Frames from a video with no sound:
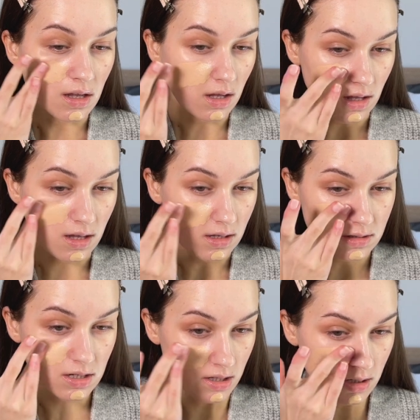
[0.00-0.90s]

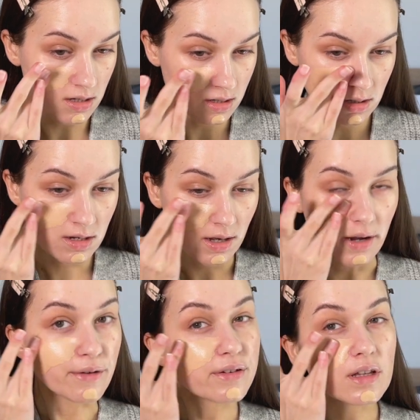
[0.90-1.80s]
I
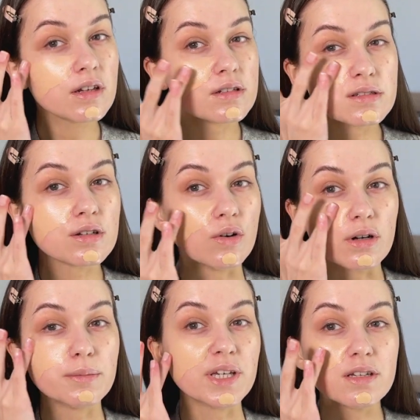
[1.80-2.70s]
feel it took
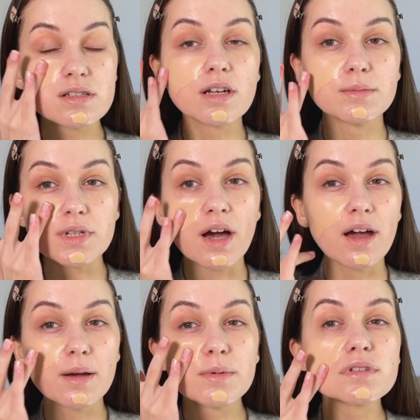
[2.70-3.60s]
me some
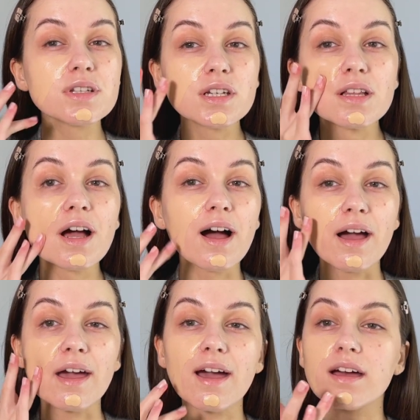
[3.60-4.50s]
time till
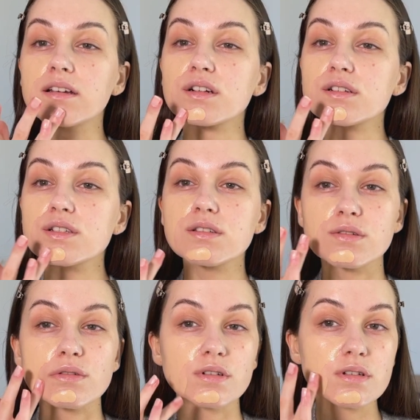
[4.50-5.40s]
I
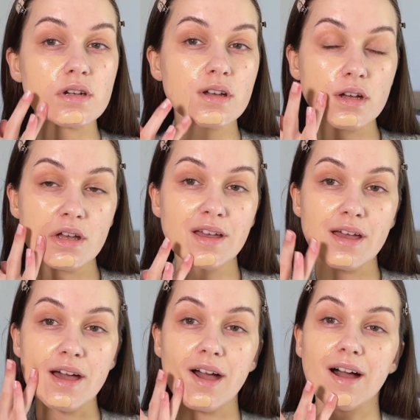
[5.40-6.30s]
understood
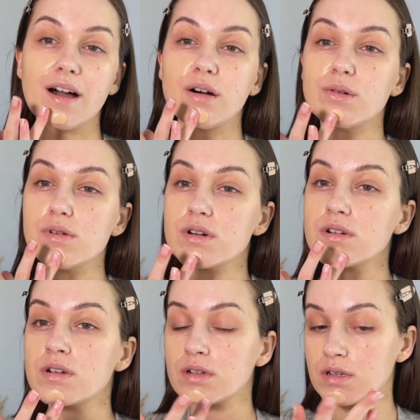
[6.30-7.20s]
how
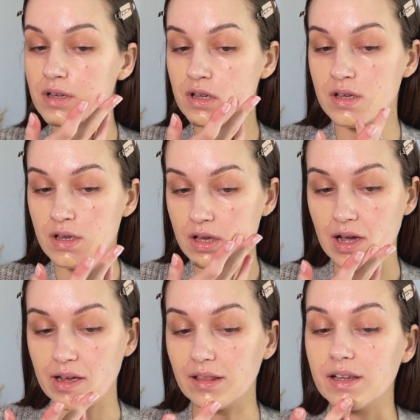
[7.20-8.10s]

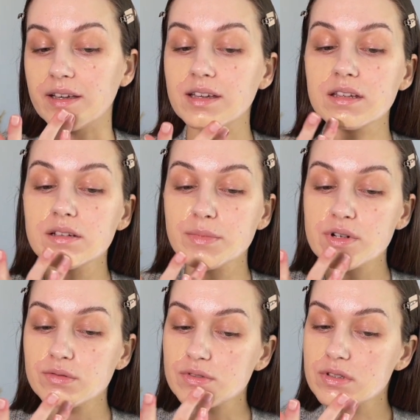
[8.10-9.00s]
I like it the
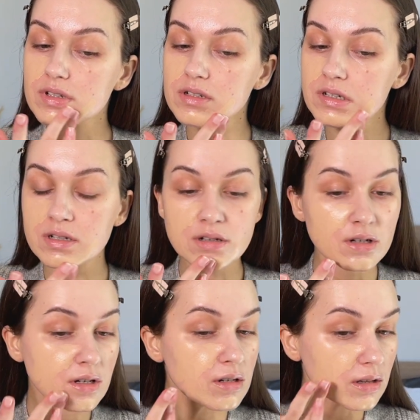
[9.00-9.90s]
most,
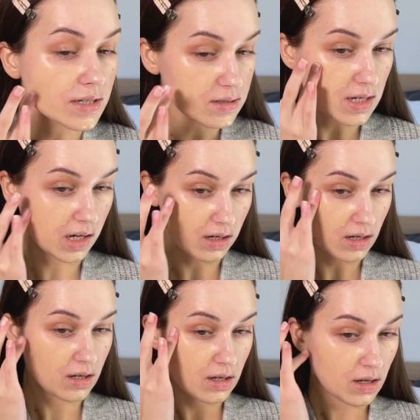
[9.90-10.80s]
let's say.
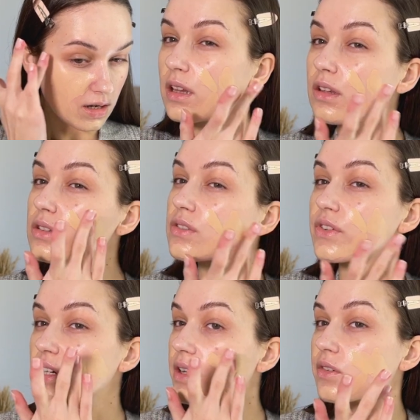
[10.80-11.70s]
It looks
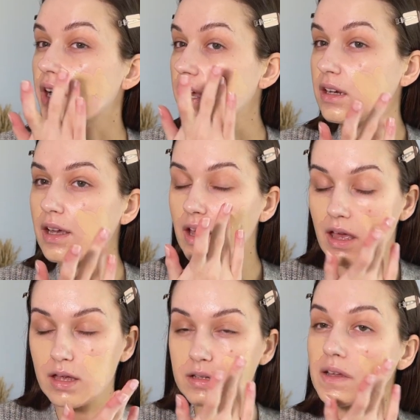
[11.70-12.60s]
very
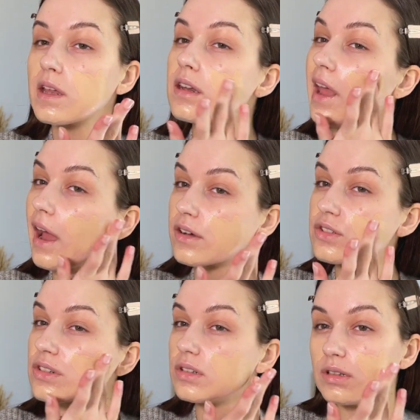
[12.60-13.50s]
radiant and
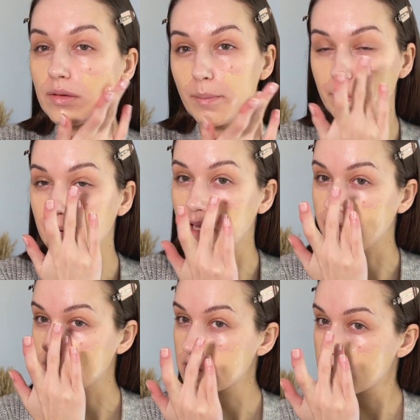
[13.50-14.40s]
natural, but